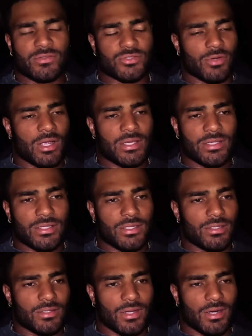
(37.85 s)
was right. I
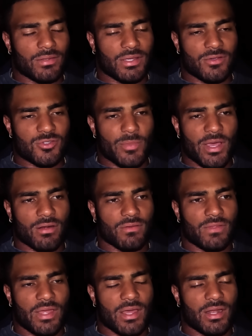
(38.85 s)
don't think it was a matter of that.